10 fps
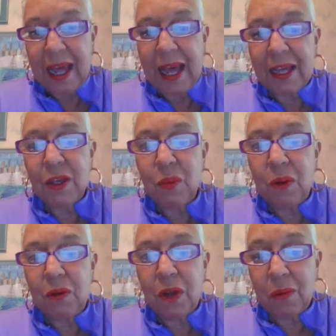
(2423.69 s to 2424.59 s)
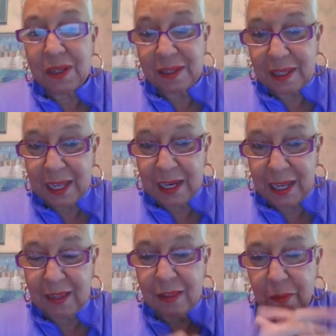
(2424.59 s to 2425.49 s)
And you will notice it
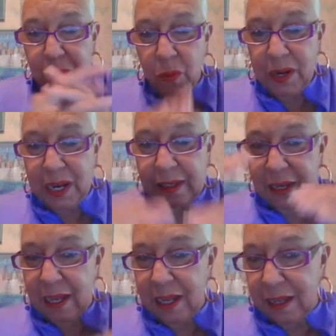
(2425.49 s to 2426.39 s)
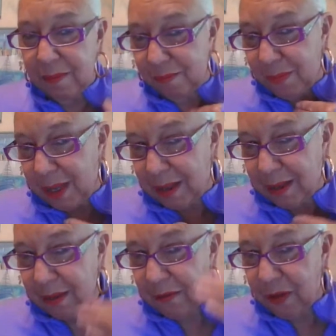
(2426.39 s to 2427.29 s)
in the morning time. Are
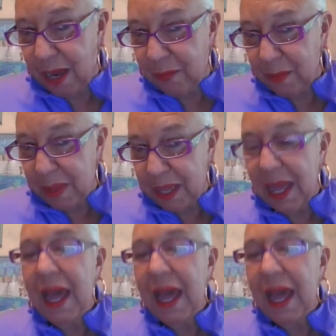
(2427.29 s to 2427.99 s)
you following me?